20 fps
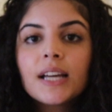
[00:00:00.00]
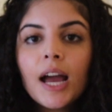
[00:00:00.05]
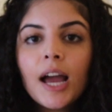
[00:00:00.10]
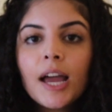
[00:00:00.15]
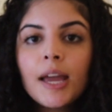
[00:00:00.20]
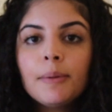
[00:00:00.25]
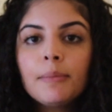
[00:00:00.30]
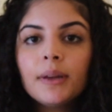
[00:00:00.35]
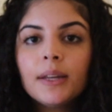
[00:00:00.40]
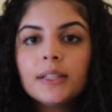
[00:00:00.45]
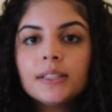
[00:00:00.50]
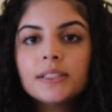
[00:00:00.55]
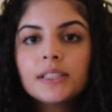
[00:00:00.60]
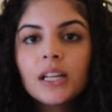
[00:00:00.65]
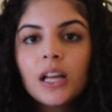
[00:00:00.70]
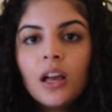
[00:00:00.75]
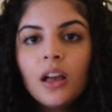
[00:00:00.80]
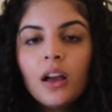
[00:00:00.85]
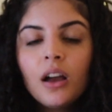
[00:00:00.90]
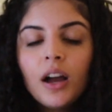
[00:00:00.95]
time, and
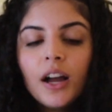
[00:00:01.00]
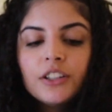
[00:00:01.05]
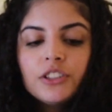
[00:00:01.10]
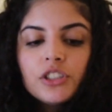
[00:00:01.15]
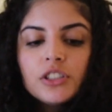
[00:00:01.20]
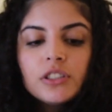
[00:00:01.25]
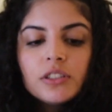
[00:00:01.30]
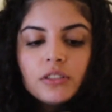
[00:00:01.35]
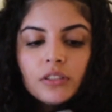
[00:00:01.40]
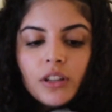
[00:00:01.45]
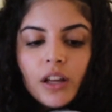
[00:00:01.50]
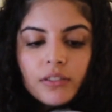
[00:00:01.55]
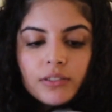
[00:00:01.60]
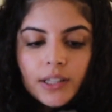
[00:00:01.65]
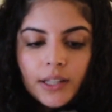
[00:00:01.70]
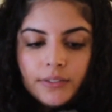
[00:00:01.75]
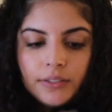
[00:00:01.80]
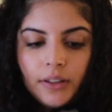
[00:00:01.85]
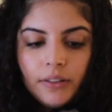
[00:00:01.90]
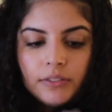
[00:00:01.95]
I just
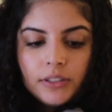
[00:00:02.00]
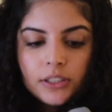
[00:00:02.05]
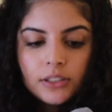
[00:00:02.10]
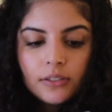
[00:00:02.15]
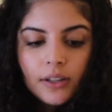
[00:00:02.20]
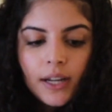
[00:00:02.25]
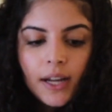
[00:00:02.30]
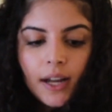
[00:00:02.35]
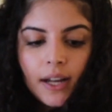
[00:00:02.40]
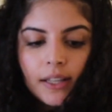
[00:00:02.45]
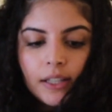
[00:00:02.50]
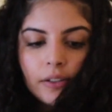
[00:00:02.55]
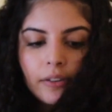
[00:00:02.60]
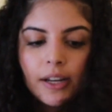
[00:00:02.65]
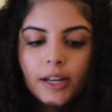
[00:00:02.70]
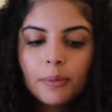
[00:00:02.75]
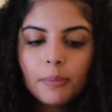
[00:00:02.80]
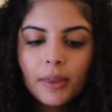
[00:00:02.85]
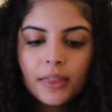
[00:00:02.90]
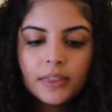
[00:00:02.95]
love these. So I highly
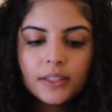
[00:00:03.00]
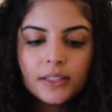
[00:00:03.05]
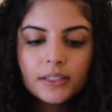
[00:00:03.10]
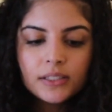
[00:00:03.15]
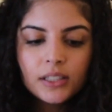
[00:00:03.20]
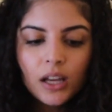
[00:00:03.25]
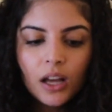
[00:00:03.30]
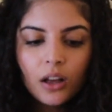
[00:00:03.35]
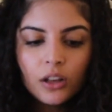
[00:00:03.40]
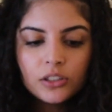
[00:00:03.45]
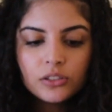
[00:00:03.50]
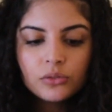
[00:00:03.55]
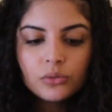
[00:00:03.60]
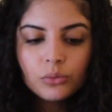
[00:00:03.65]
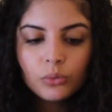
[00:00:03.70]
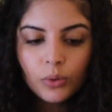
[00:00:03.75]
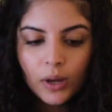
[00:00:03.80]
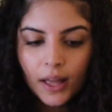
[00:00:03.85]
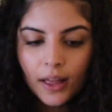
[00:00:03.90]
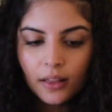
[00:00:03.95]
recommend these as
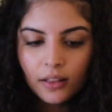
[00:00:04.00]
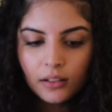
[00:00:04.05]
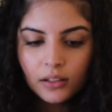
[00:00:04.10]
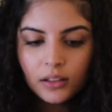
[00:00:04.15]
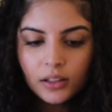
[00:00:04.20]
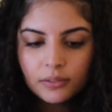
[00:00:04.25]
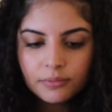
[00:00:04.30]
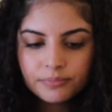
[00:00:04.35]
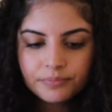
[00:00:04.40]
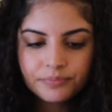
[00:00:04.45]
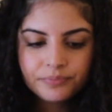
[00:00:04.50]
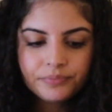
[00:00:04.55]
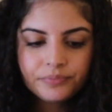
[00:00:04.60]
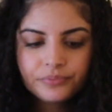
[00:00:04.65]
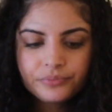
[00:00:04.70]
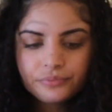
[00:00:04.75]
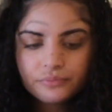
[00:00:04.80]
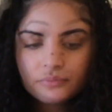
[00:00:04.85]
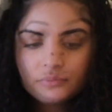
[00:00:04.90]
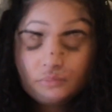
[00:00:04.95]
well.
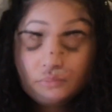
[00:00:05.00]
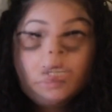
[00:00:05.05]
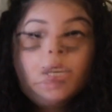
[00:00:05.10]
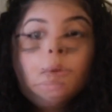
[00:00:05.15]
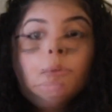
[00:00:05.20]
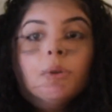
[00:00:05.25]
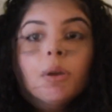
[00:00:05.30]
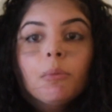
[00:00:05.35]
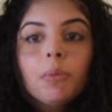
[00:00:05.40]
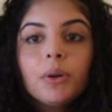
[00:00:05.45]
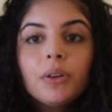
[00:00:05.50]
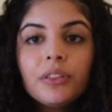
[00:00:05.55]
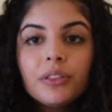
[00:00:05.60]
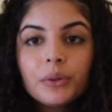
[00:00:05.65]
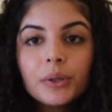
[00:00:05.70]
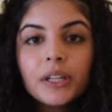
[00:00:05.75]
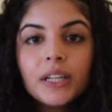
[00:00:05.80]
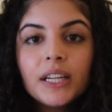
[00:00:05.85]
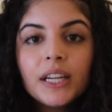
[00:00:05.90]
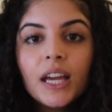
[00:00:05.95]
So tip number
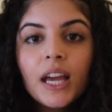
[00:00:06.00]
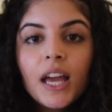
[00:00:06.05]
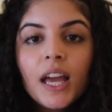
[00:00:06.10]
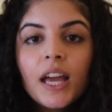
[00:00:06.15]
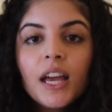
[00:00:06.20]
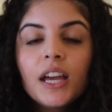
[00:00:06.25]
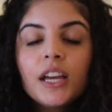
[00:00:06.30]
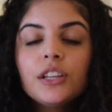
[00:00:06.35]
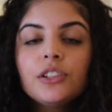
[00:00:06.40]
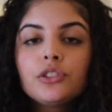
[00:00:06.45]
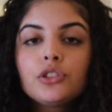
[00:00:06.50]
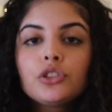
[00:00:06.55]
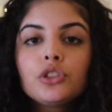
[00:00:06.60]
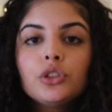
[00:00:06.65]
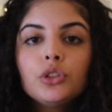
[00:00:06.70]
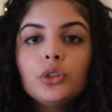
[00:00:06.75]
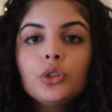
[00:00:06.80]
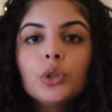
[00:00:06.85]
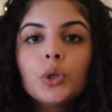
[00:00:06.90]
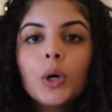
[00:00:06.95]
three is
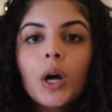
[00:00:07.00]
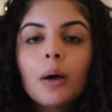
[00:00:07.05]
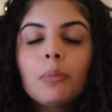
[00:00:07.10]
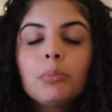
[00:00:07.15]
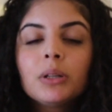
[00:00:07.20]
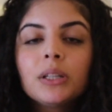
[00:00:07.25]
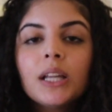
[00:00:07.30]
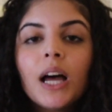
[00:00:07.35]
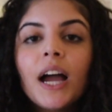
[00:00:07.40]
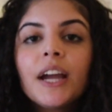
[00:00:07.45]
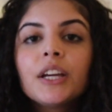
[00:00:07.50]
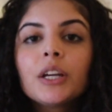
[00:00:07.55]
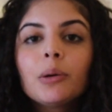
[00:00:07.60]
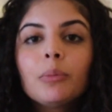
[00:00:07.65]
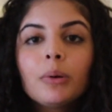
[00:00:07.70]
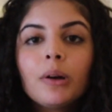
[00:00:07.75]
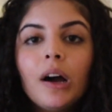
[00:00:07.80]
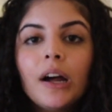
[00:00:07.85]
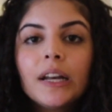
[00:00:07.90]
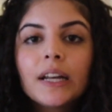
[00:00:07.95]
to apply your
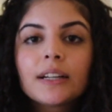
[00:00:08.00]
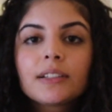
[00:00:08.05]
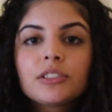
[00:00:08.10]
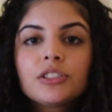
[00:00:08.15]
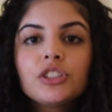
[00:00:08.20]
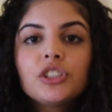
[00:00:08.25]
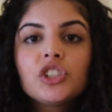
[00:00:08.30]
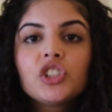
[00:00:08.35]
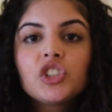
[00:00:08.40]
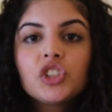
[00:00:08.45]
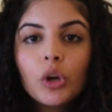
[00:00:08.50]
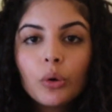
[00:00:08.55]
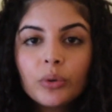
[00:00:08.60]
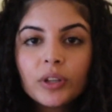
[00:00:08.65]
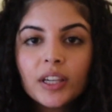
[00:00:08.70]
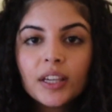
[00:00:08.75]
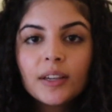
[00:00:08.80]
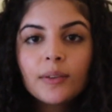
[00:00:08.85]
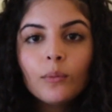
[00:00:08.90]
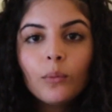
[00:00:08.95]
products to
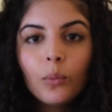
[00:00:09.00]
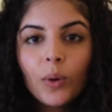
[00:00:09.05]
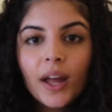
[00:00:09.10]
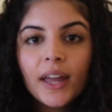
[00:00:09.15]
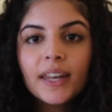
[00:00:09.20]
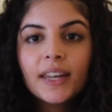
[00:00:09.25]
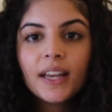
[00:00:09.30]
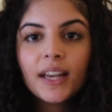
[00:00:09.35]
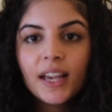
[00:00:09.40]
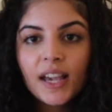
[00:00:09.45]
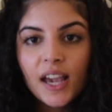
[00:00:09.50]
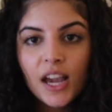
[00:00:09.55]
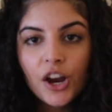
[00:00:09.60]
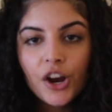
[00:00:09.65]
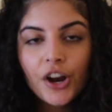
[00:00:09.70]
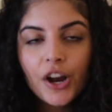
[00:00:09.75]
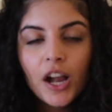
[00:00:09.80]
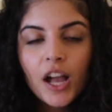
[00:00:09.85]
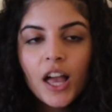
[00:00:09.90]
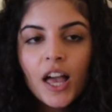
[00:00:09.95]
soaking wet
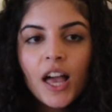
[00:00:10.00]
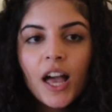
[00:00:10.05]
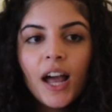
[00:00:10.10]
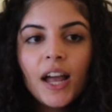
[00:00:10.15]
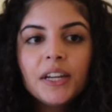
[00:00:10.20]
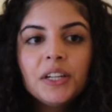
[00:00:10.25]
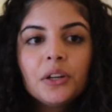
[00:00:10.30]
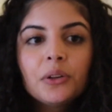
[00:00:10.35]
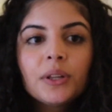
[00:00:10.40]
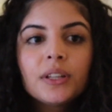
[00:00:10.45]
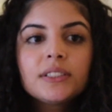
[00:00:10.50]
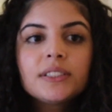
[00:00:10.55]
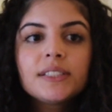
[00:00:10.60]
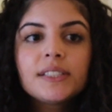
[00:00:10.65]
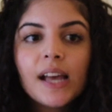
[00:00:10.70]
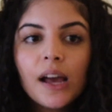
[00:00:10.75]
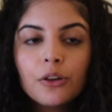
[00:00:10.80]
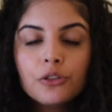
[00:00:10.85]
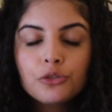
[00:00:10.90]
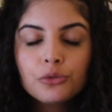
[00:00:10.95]
hair. I know that
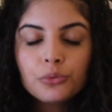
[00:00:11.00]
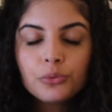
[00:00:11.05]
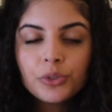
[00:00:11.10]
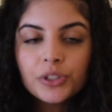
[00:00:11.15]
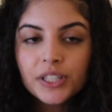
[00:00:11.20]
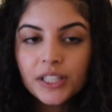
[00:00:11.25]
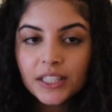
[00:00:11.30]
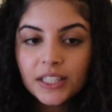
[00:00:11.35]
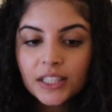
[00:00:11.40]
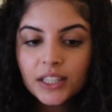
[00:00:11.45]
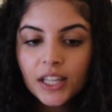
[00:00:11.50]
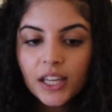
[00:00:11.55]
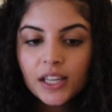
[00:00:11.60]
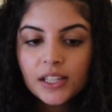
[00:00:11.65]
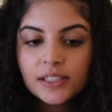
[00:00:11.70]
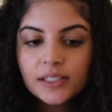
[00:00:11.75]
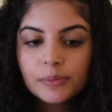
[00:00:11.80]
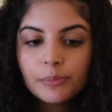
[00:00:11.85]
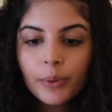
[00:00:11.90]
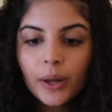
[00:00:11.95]
sounds
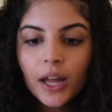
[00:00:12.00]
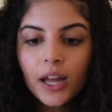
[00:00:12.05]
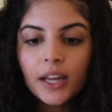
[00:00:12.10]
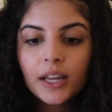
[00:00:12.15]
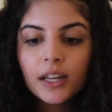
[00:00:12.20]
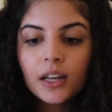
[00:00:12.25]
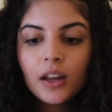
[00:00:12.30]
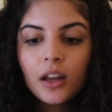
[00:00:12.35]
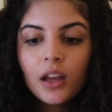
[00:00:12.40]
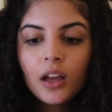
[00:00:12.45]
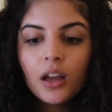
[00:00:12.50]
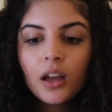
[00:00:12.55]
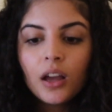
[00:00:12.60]
ridiculous, but